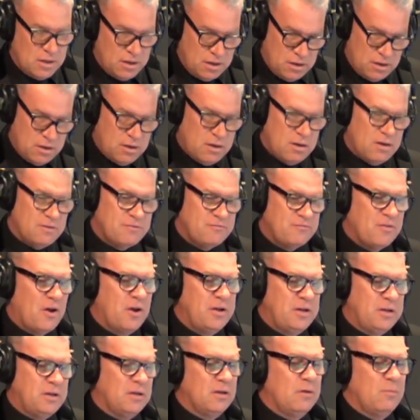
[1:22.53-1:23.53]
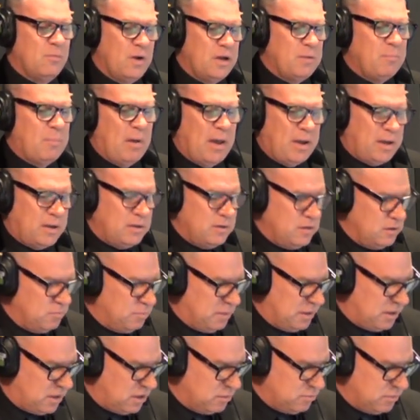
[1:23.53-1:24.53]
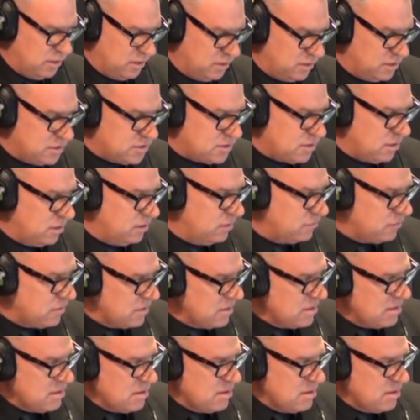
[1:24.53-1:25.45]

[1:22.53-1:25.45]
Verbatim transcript: her finding her way back and her becoming this kind of